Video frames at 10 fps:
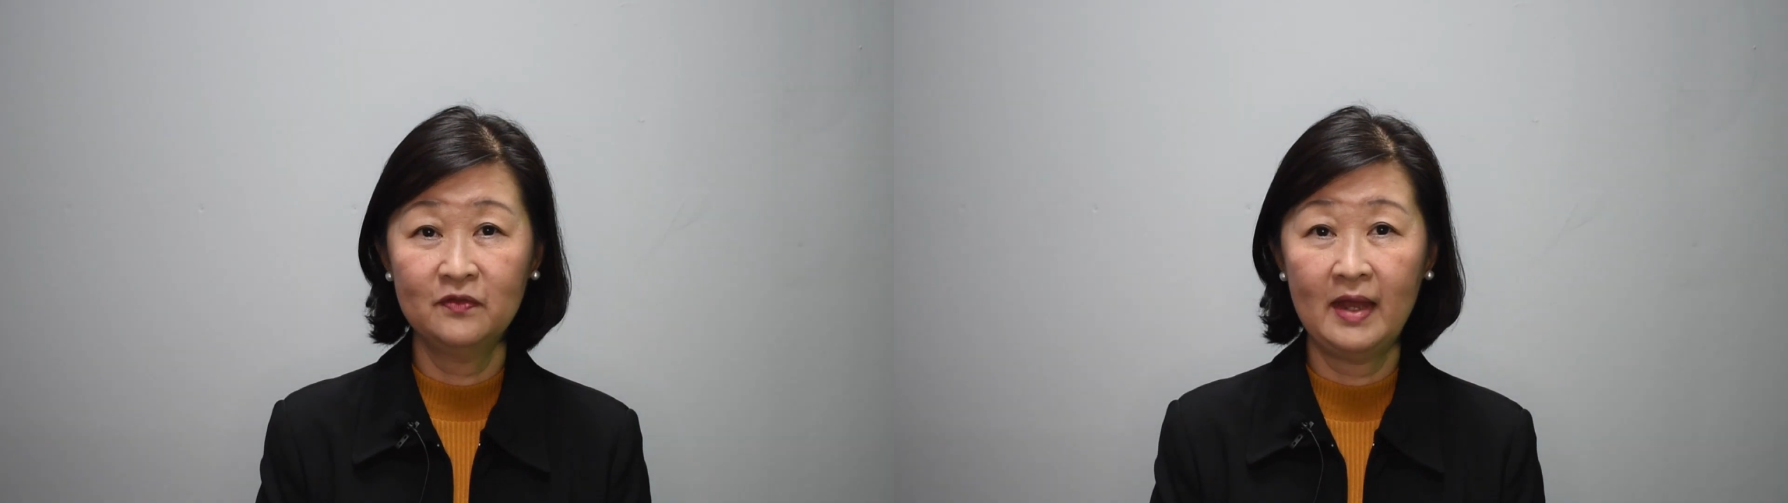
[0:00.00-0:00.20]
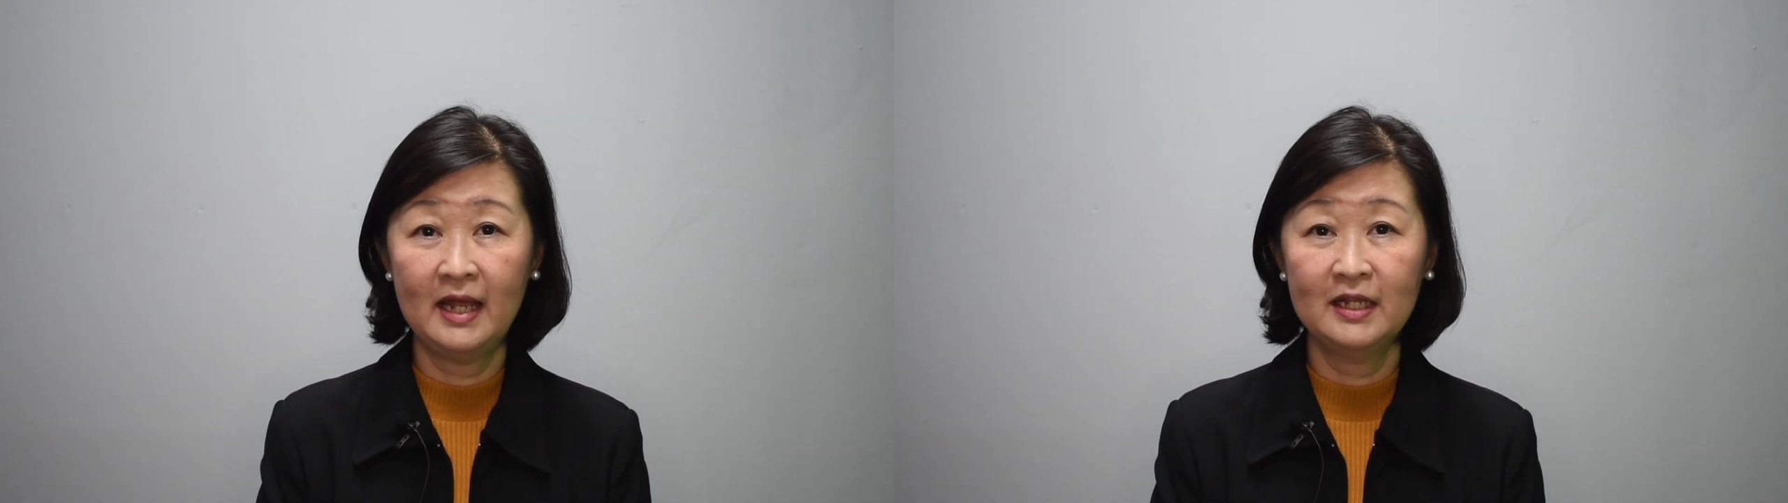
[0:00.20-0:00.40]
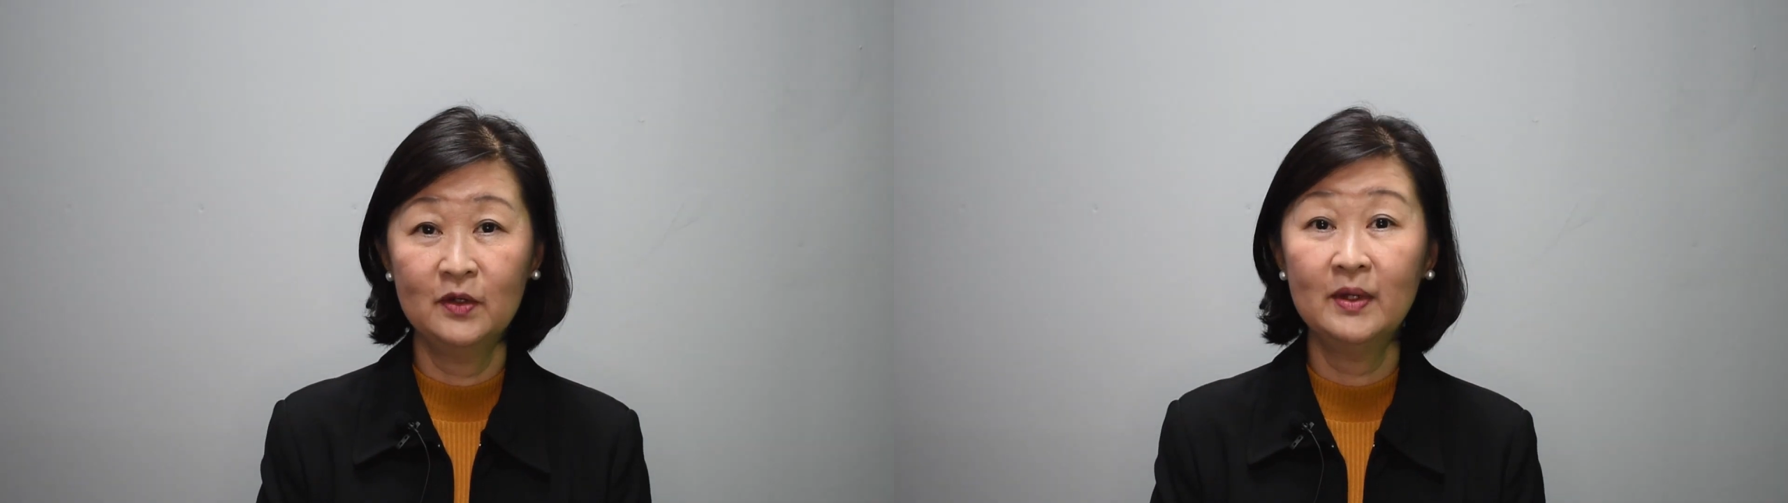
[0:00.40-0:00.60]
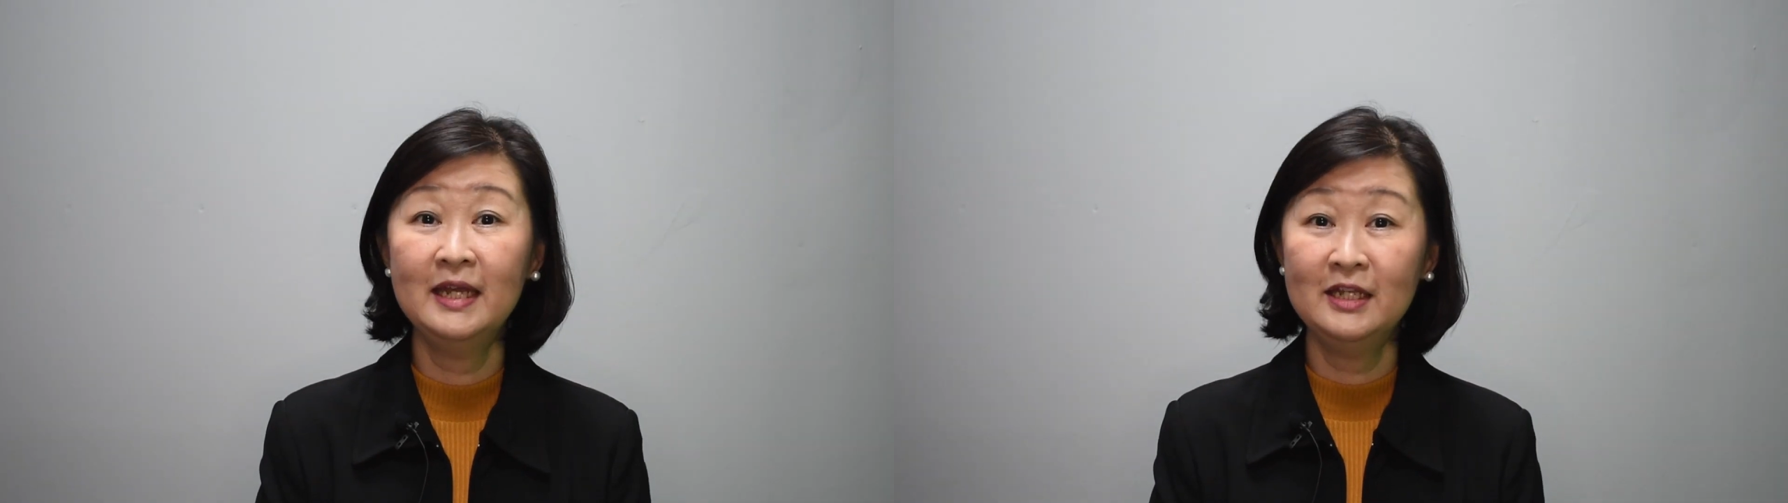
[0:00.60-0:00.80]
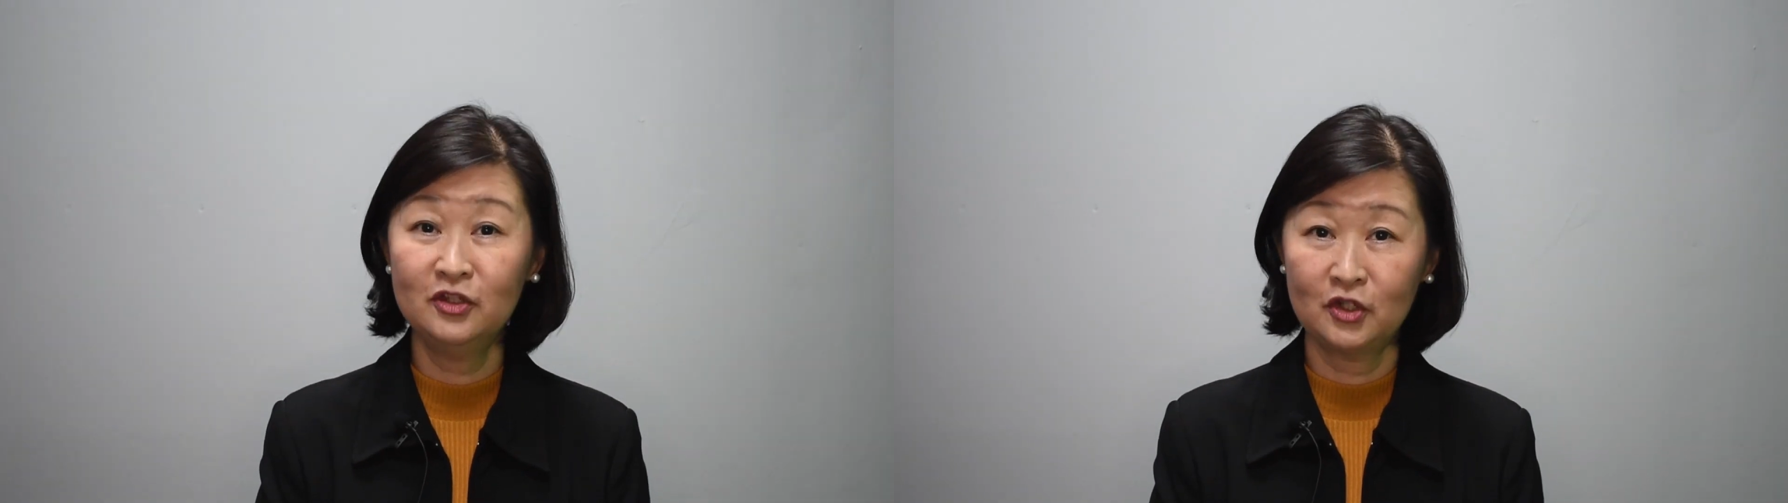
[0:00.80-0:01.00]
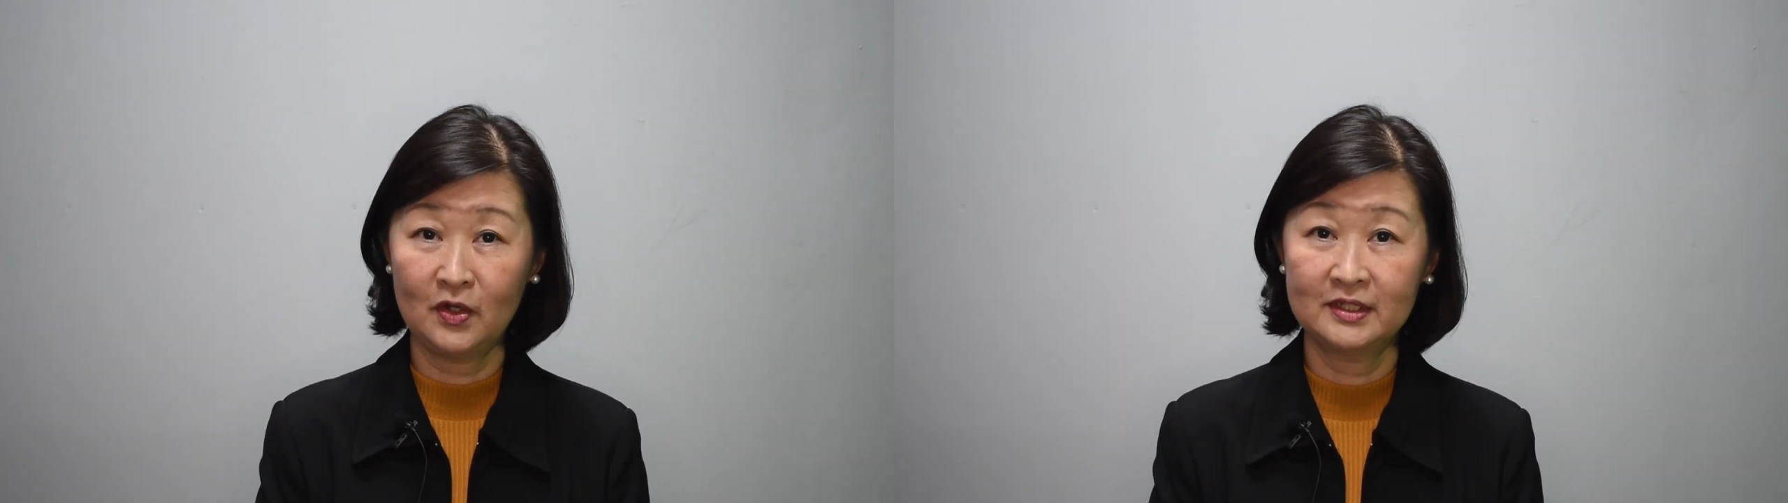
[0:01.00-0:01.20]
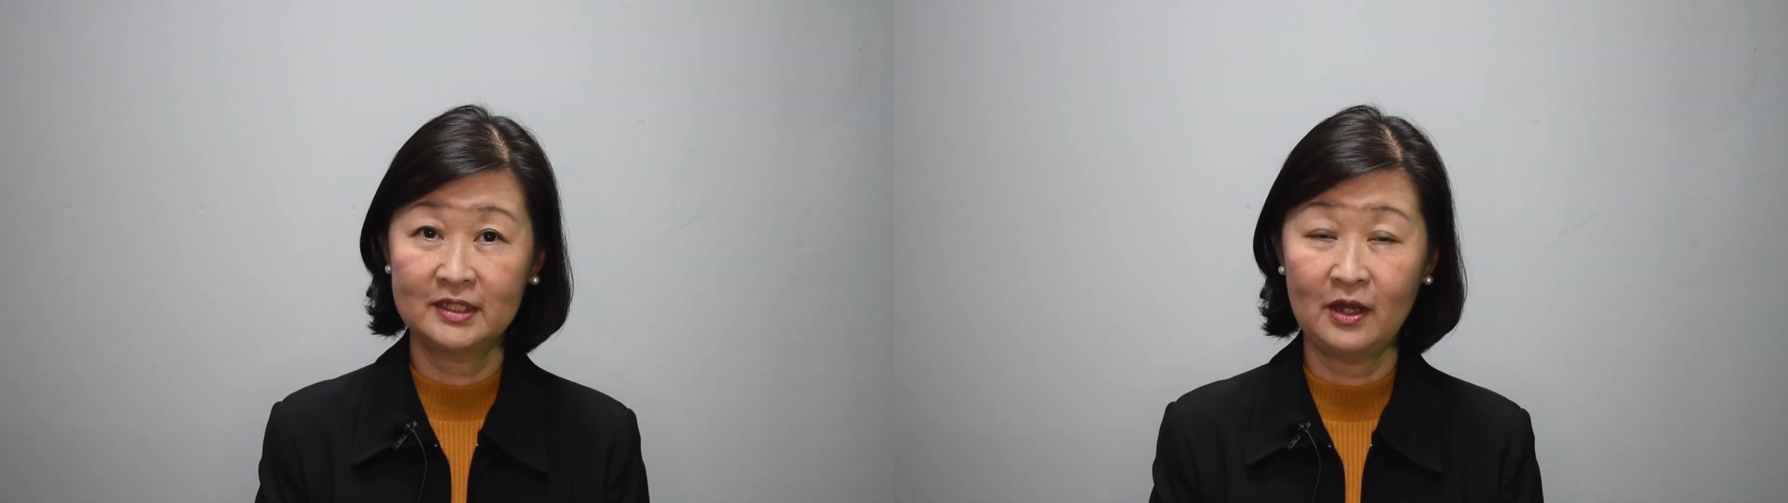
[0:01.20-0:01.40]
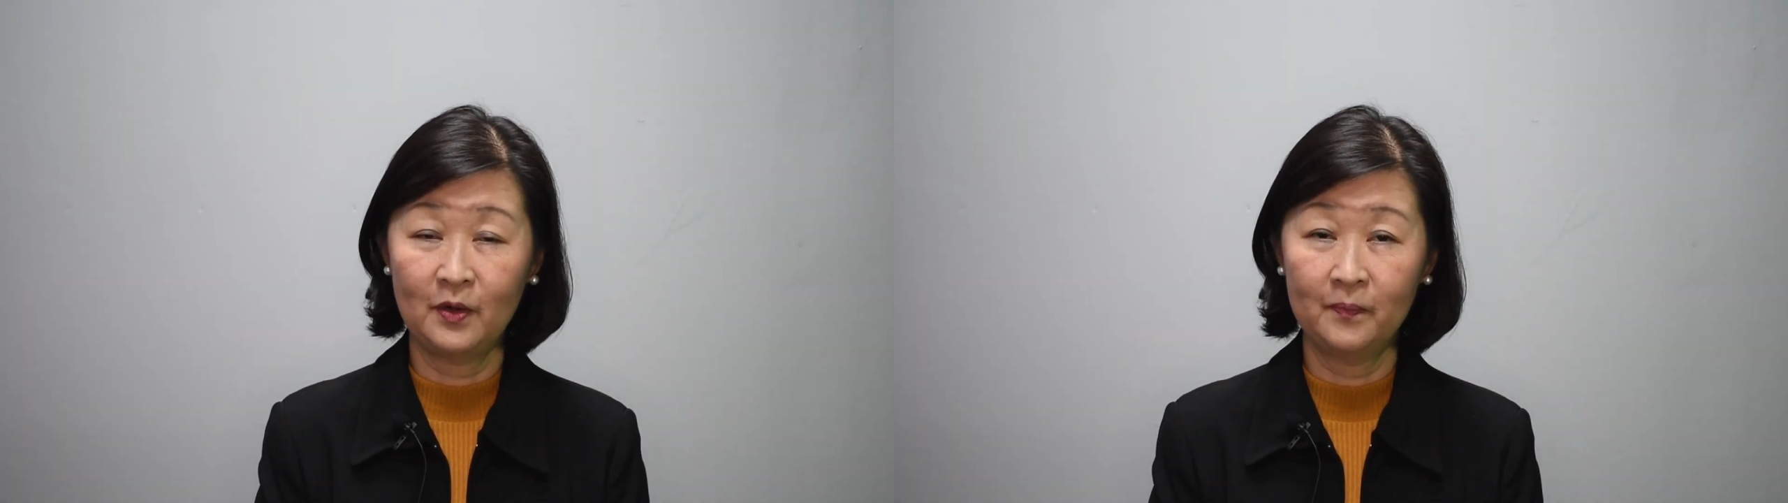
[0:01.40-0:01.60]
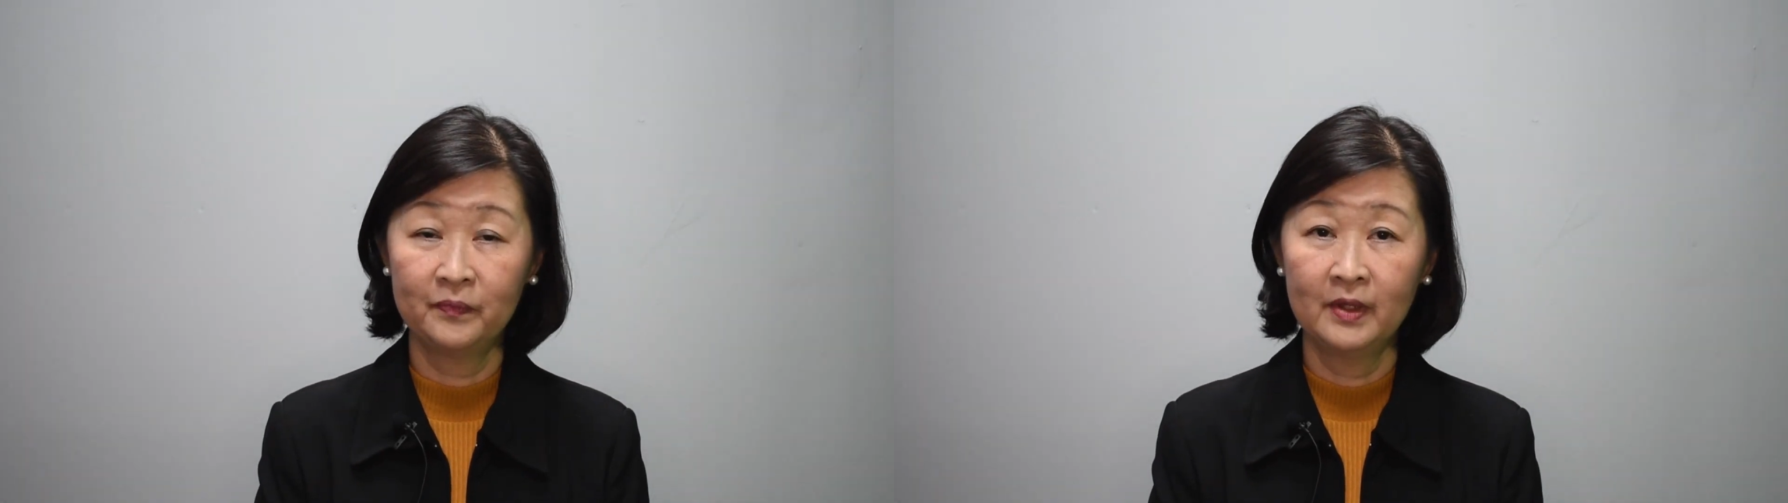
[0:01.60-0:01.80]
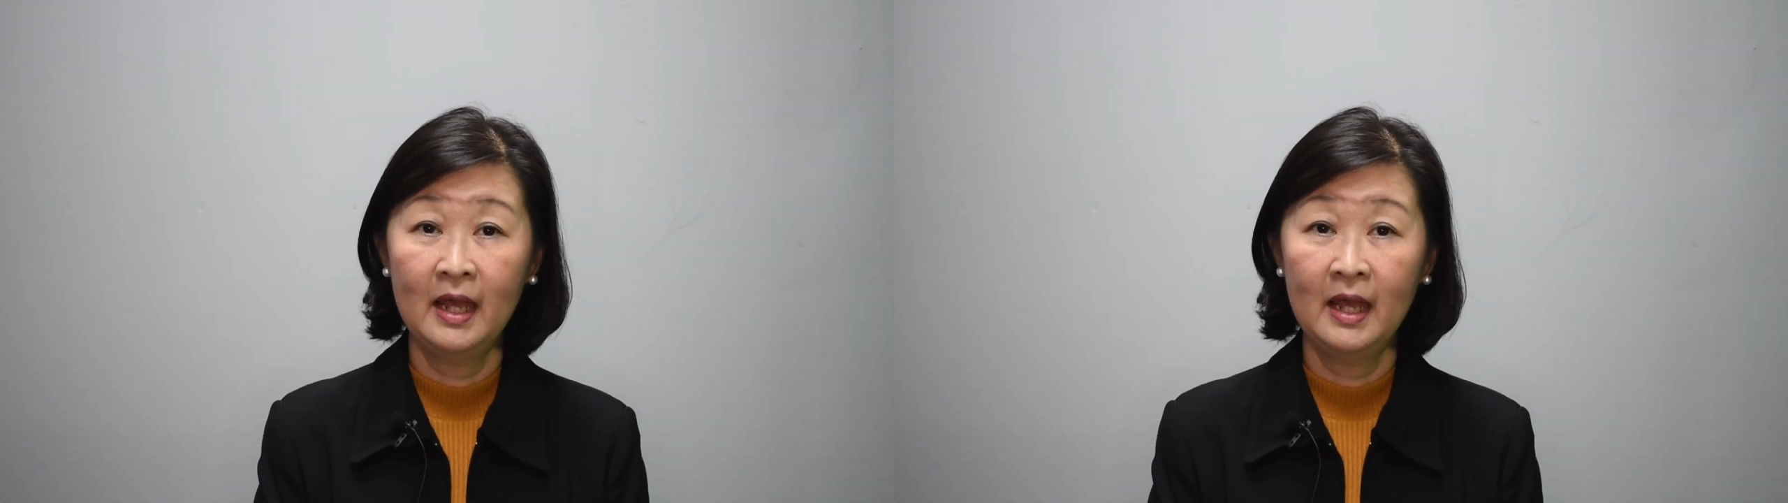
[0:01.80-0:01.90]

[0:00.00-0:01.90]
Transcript: value in Georgetown.